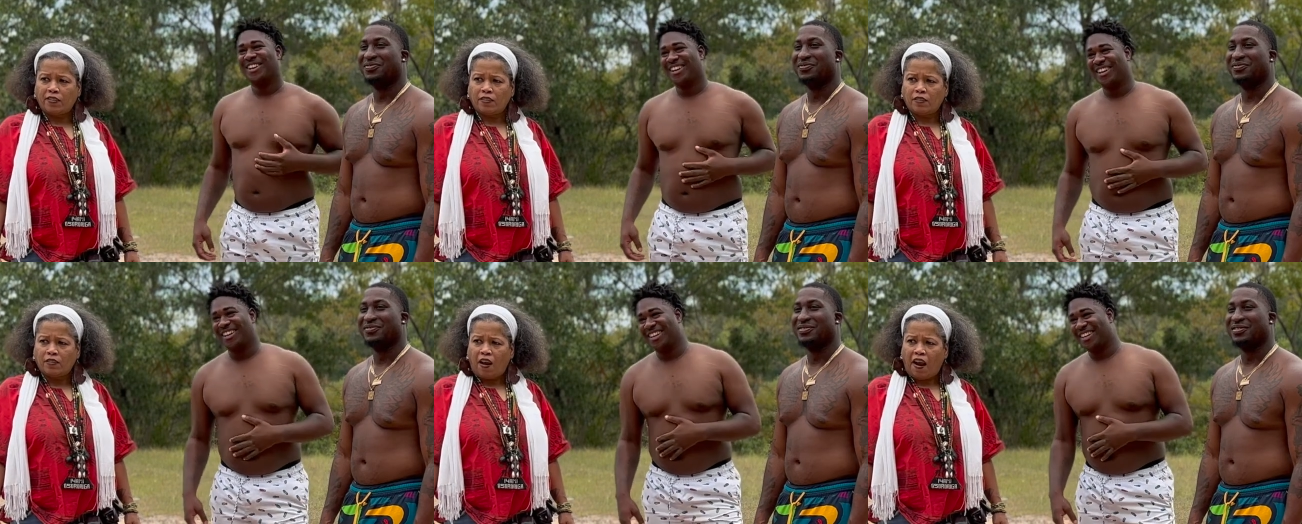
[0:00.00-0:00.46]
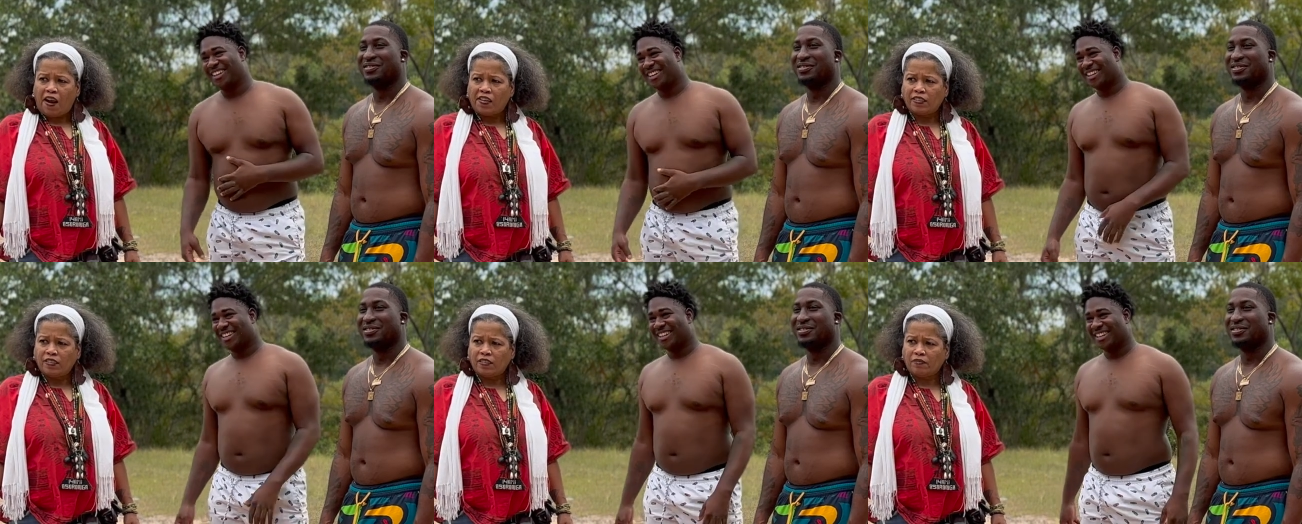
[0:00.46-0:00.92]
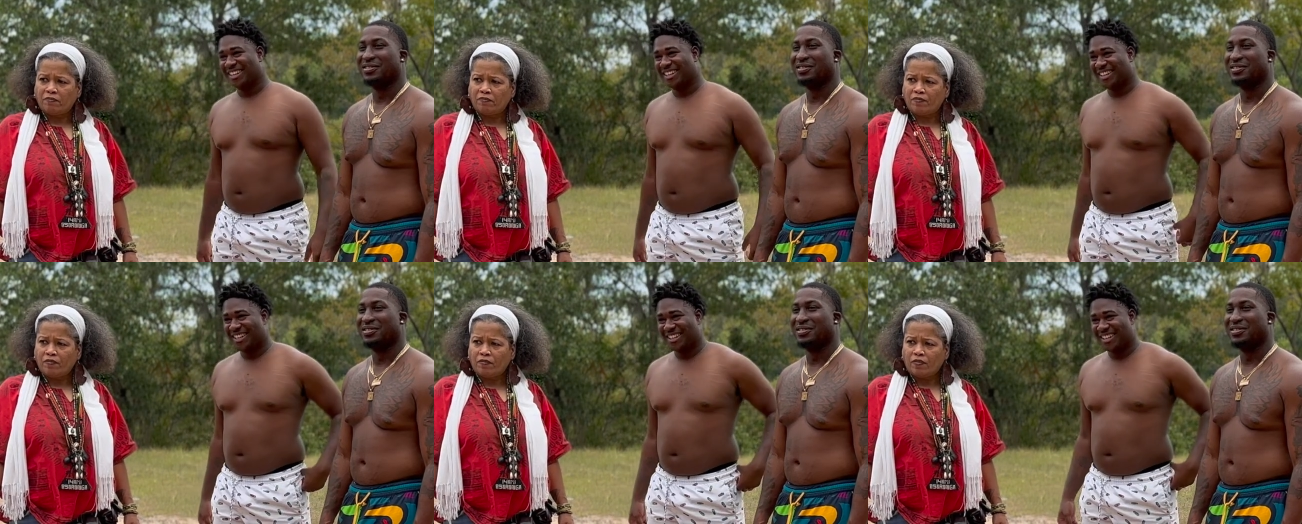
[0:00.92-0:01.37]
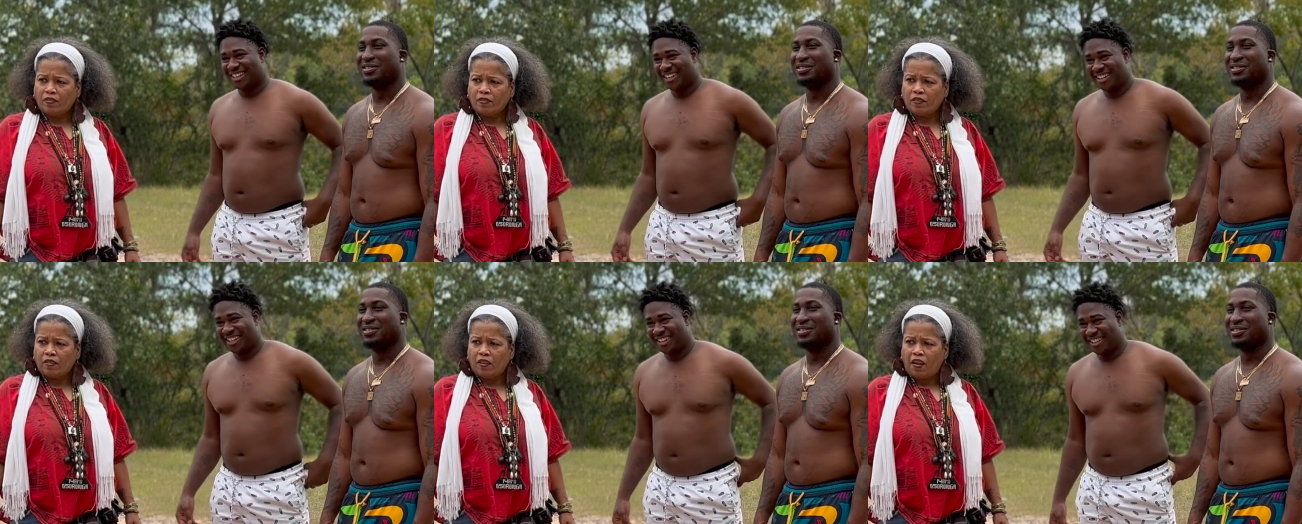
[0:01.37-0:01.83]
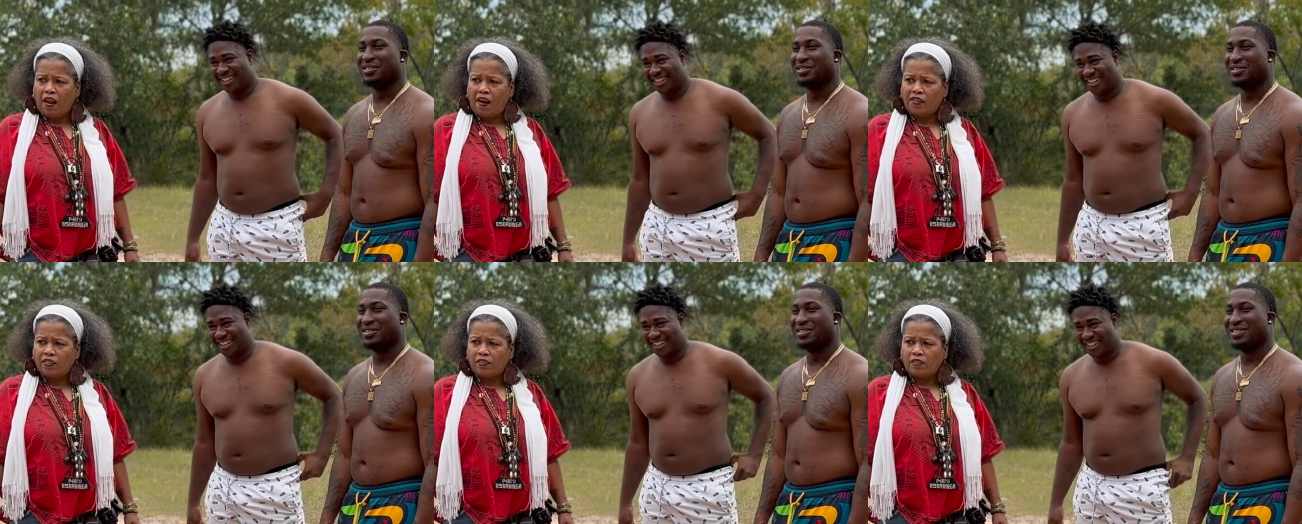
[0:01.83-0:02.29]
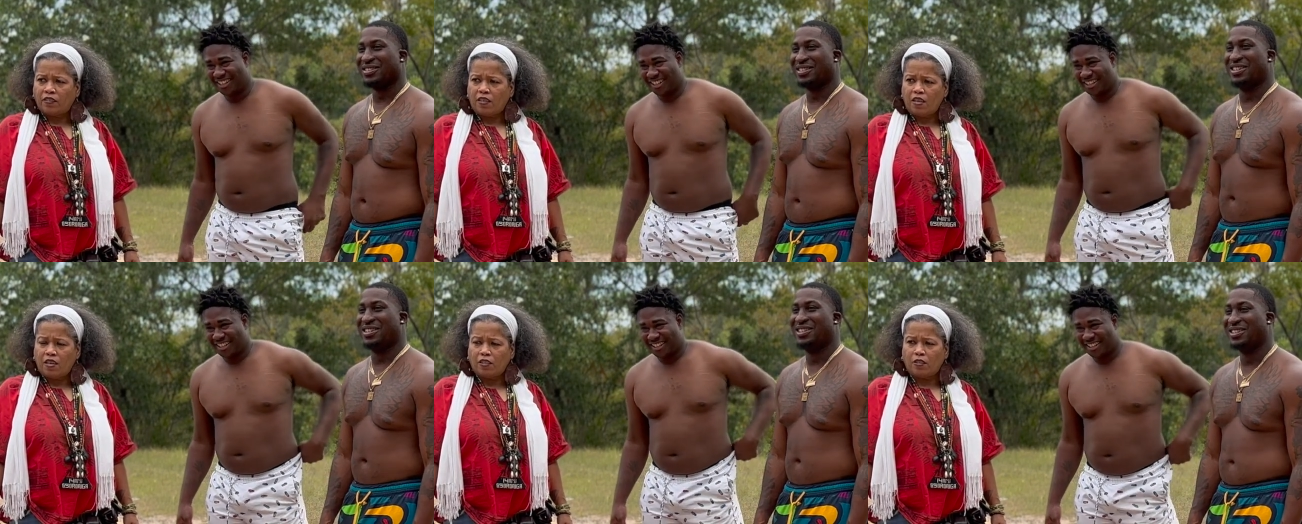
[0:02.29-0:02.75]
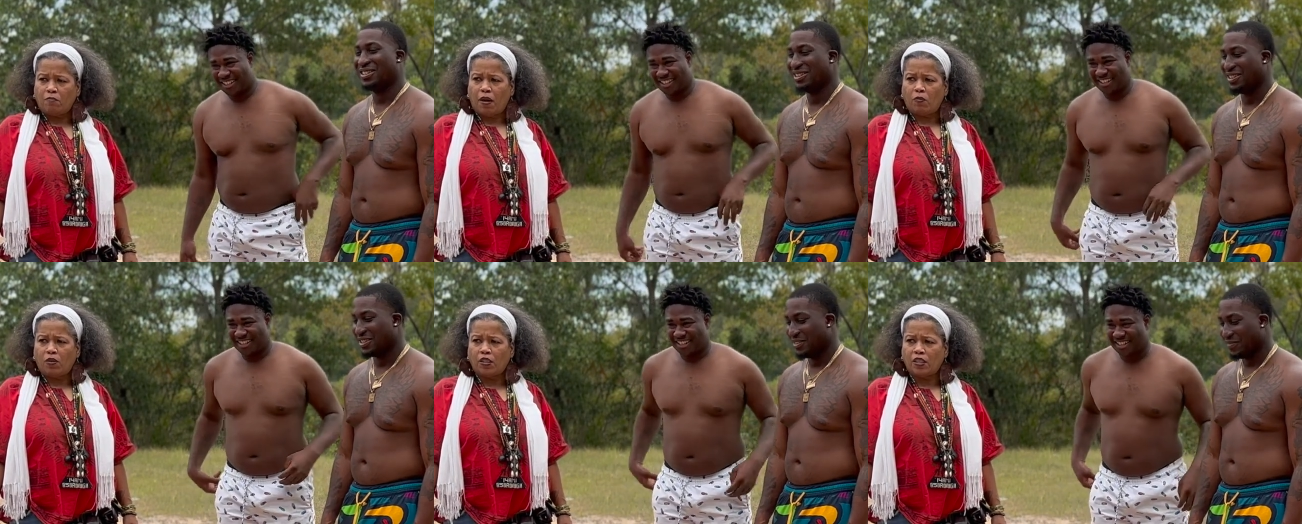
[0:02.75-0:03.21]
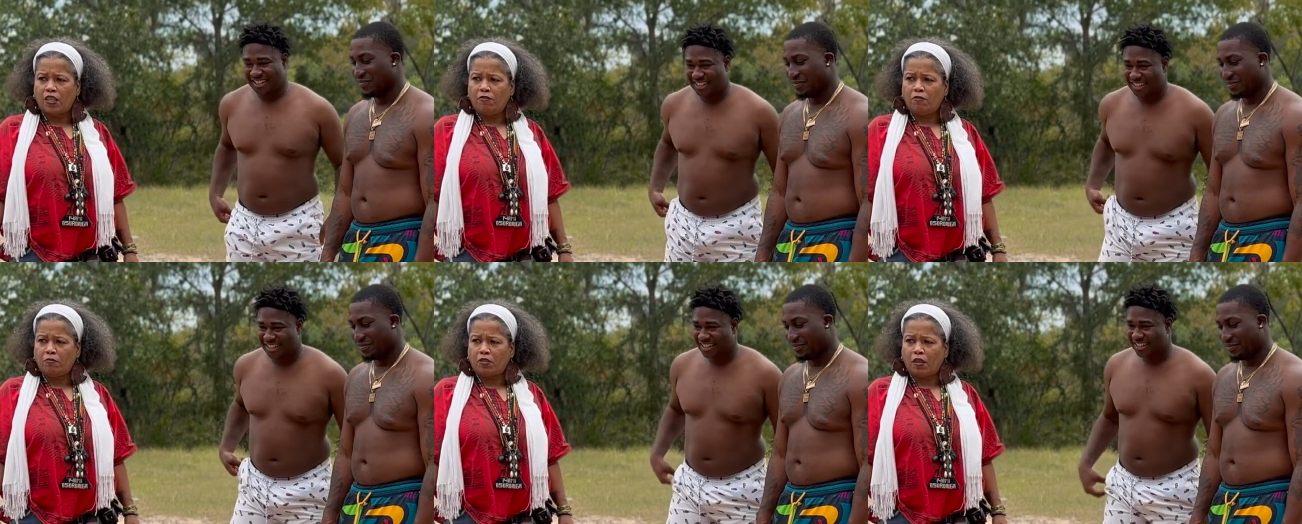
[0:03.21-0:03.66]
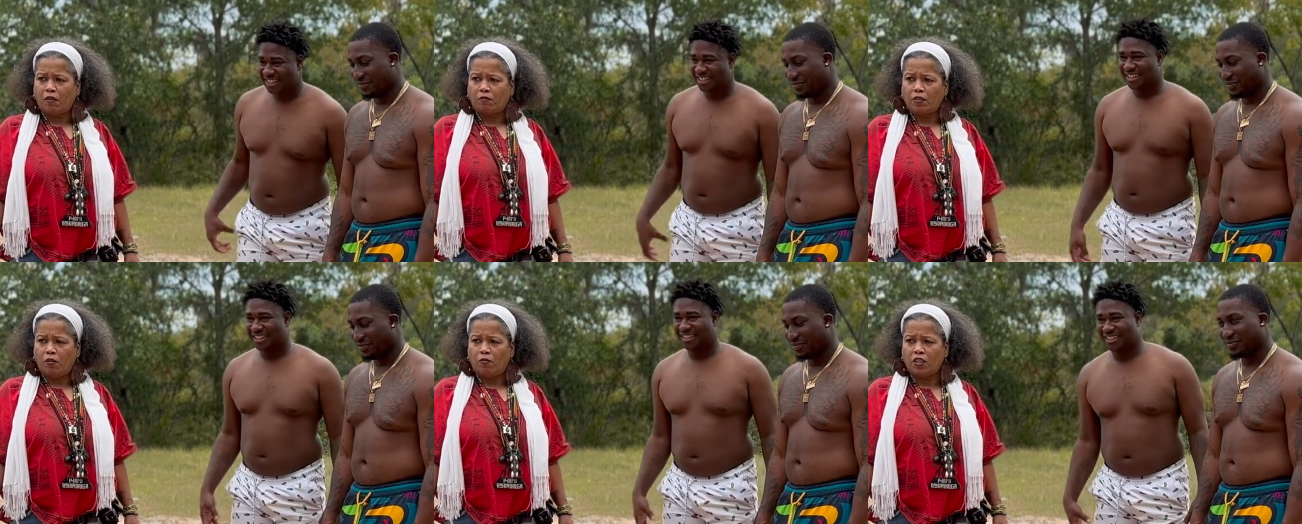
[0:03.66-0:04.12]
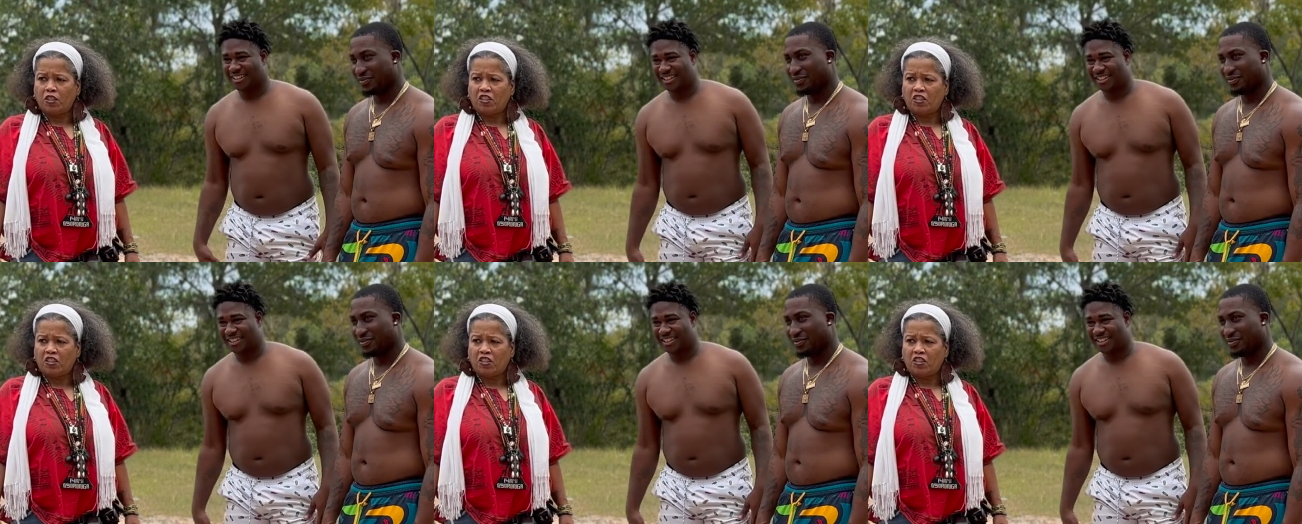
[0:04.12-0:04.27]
Speaker 1: I got them a little bit. Nope. Yeah, you might want to give him some. You don't want to